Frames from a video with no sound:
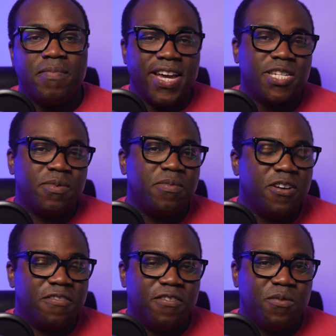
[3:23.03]
maximum
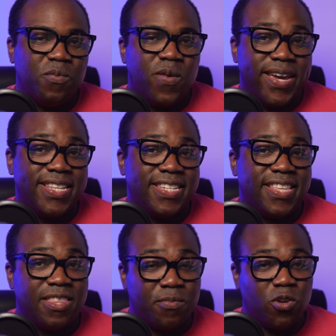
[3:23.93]
microphone weight
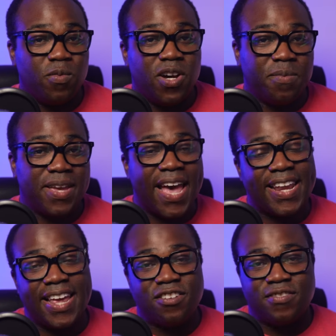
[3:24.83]
that the boom arm
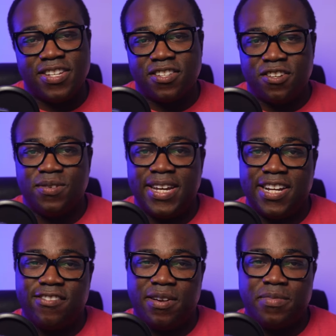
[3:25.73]
can handle is 2
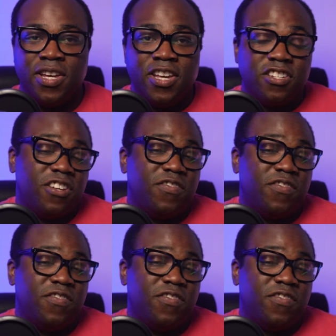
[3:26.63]
kilograms. So